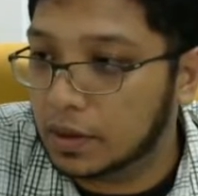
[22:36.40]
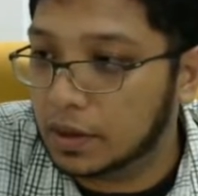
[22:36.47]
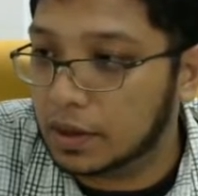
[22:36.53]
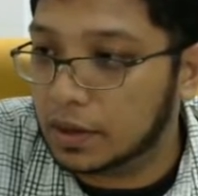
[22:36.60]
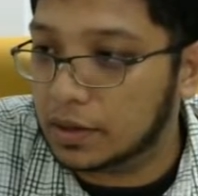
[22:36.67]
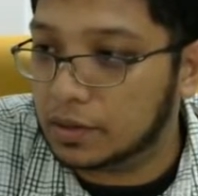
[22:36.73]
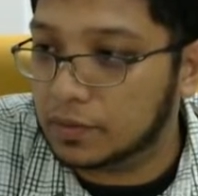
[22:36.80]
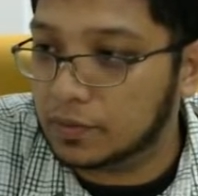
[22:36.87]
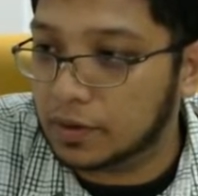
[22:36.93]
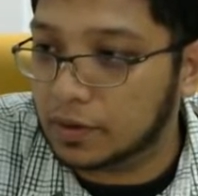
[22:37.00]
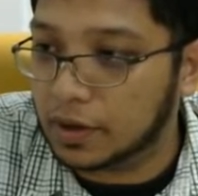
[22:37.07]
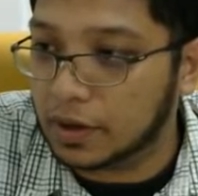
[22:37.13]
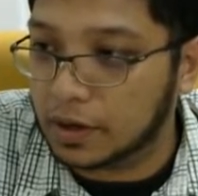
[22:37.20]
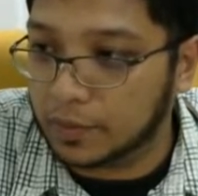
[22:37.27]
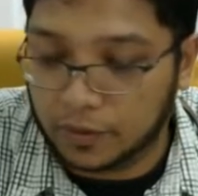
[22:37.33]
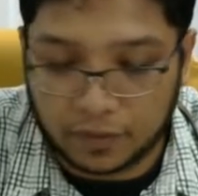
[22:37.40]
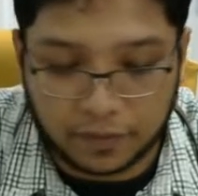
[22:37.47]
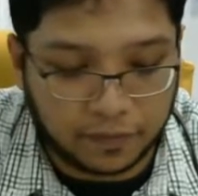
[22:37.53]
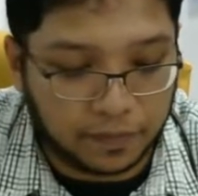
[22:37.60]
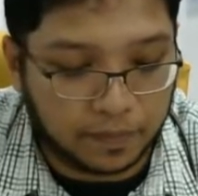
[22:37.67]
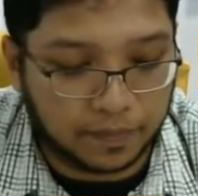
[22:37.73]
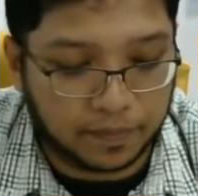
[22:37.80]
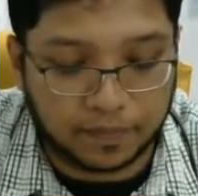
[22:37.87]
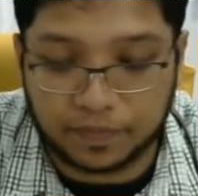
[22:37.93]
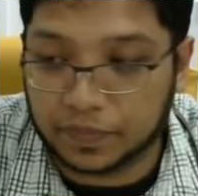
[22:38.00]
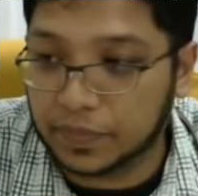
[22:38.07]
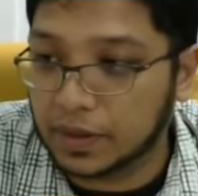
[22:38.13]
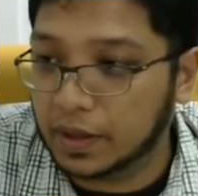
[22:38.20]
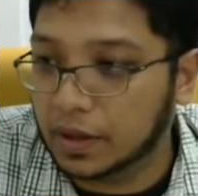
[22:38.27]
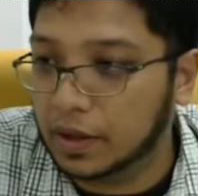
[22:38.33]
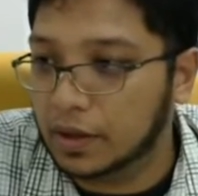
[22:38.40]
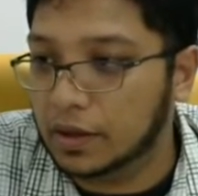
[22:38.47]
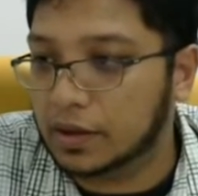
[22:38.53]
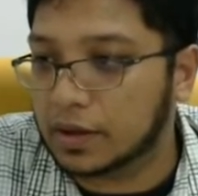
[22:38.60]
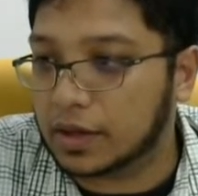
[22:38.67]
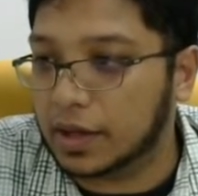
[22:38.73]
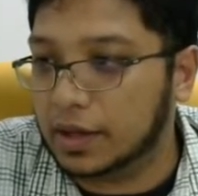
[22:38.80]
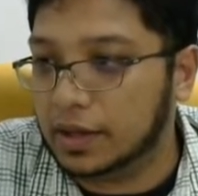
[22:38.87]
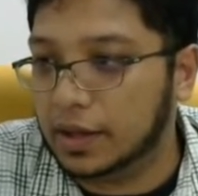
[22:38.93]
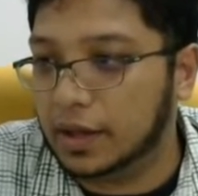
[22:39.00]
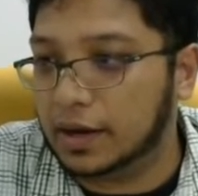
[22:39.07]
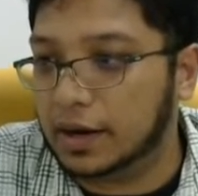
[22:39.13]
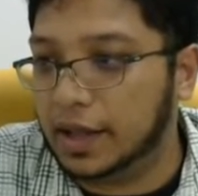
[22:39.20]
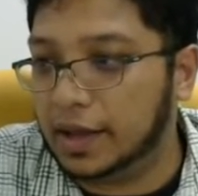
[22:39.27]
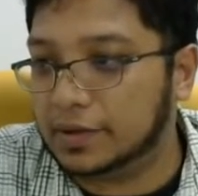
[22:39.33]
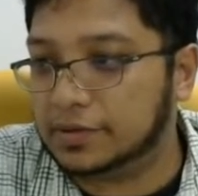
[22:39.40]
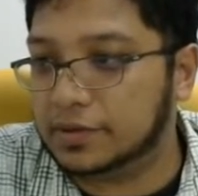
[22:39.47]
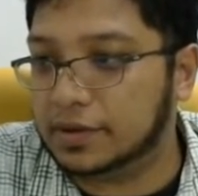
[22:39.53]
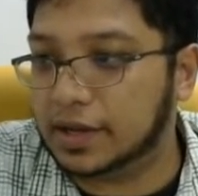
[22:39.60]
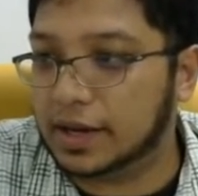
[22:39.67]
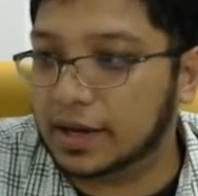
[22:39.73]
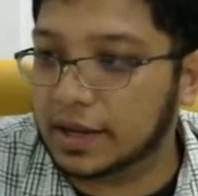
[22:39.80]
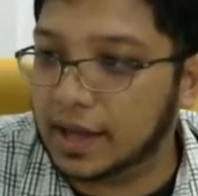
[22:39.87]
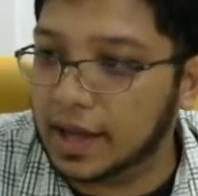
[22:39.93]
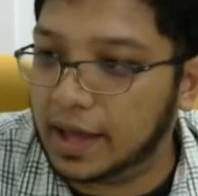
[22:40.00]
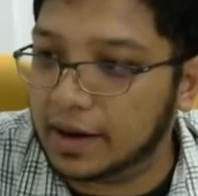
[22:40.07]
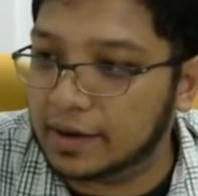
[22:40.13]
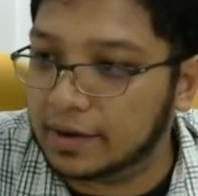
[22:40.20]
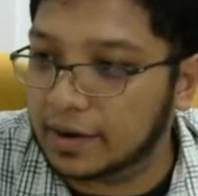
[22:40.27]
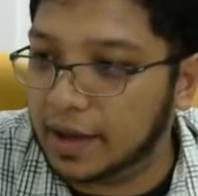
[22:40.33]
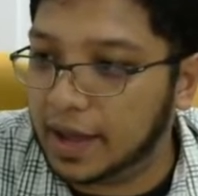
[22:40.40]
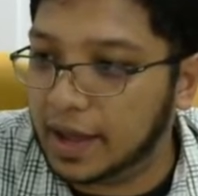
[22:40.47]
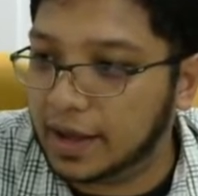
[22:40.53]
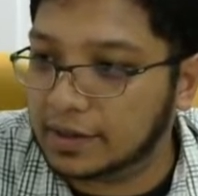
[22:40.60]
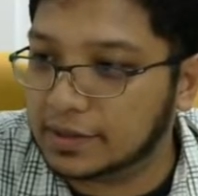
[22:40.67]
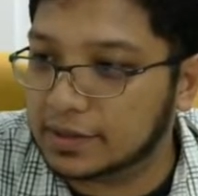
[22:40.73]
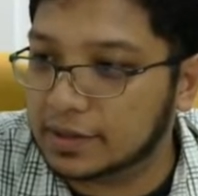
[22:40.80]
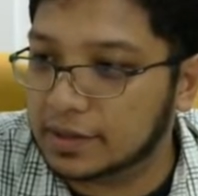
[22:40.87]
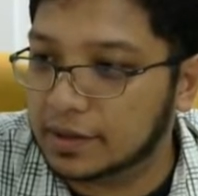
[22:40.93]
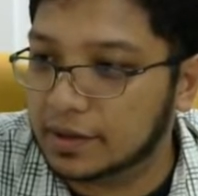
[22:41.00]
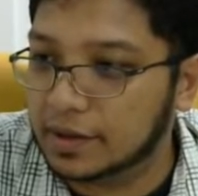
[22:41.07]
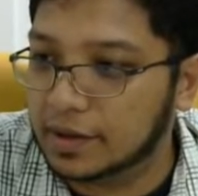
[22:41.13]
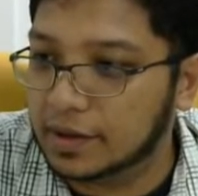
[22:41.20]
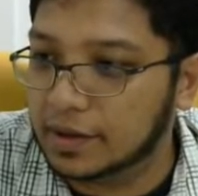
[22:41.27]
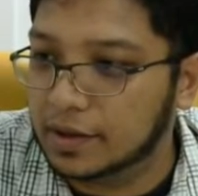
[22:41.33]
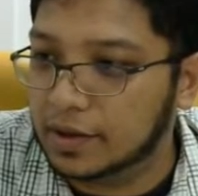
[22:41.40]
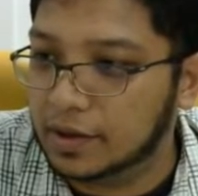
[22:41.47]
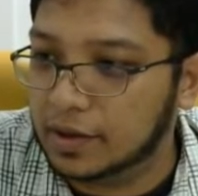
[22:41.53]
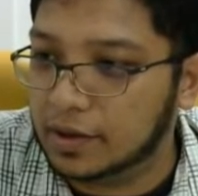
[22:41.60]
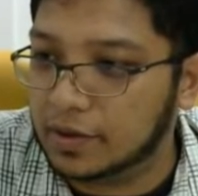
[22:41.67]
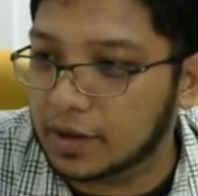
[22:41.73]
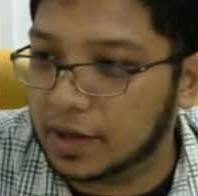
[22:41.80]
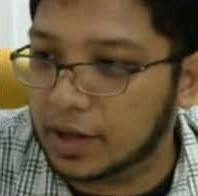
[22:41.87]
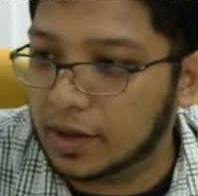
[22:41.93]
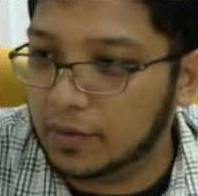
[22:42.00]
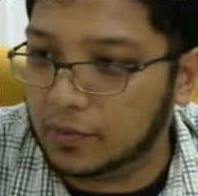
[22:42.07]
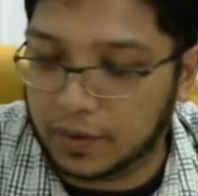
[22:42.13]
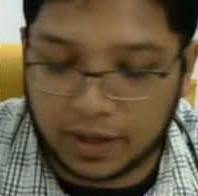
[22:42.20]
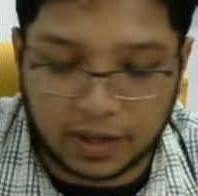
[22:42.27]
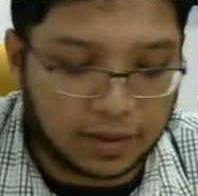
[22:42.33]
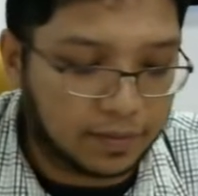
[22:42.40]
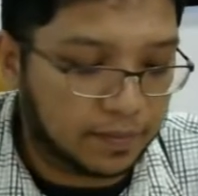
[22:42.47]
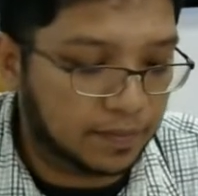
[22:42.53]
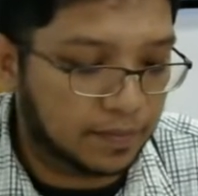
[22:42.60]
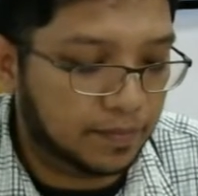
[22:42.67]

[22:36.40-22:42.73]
and this one you can remove. Okay, next you can get x, okay, with